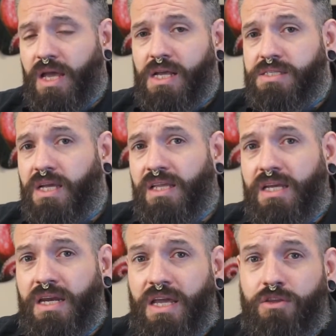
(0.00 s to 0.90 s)
Saline
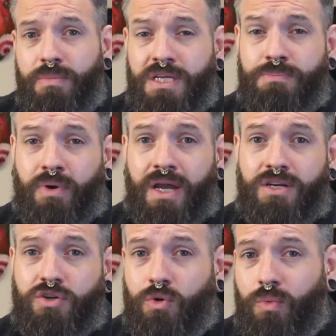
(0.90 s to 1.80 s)
can either be
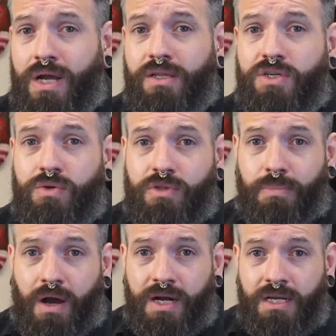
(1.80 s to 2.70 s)
sprayed directly to the
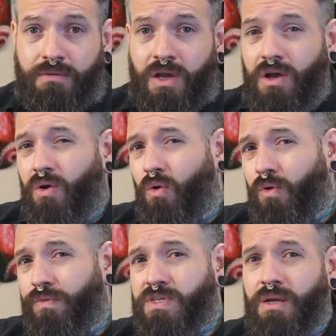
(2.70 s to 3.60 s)
body,
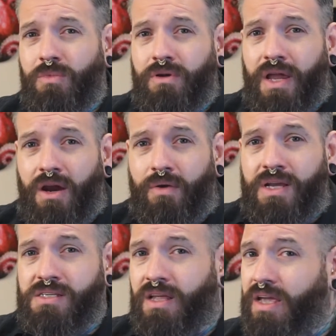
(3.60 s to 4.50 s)
or for some little
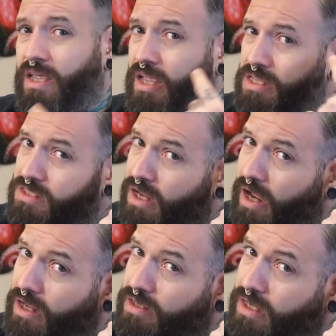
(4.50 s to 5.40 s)
areas like
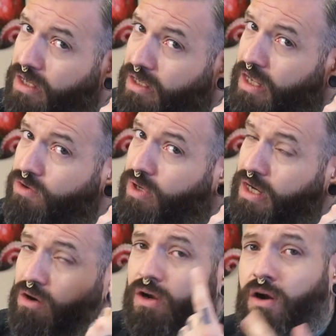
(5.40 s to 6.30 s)
inside
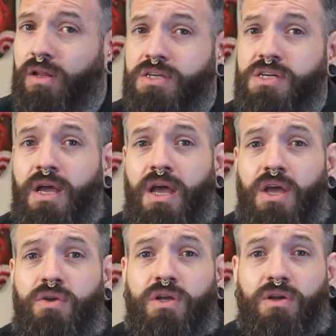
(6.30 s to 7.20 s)
intricate ear cartilage,
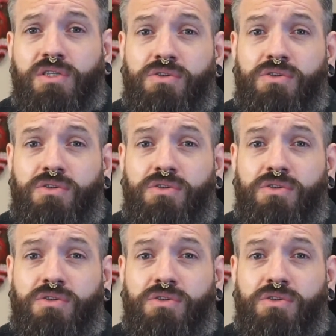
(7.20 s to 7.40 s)
you can look